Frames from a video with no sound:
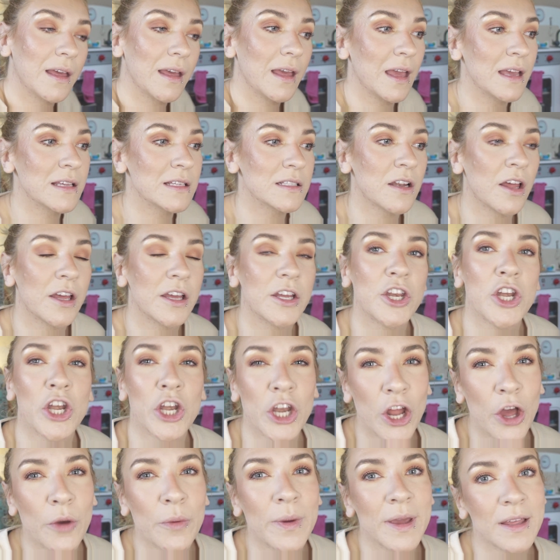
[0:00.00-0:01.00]
it's like
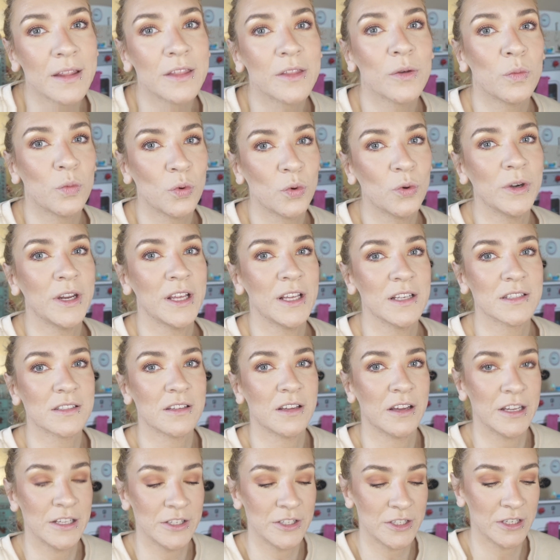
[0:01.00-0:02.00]
knowing the warning
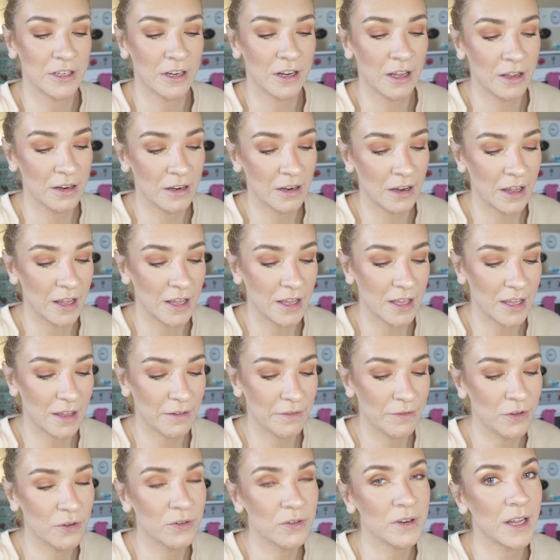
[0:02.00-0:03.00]
signs, you know, like
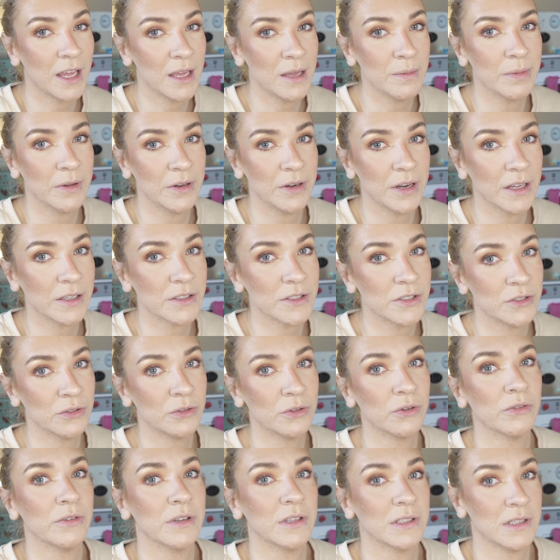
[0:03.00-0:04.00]
if your neighbour next
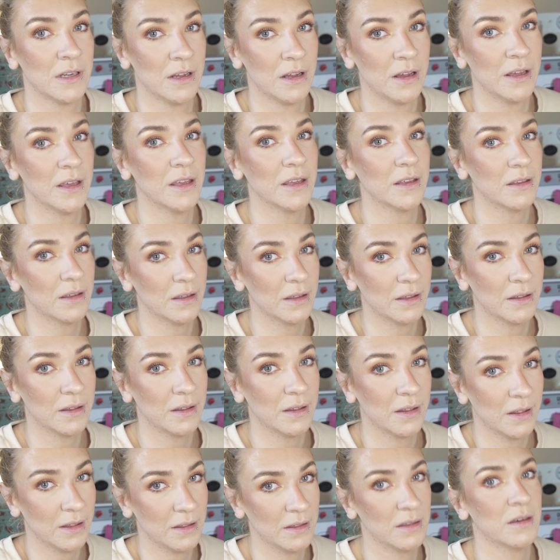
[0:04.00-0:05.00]
door is like
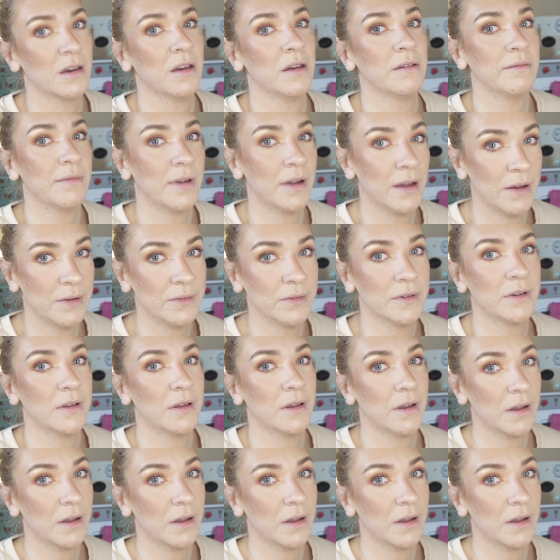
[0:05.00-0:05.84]
going round,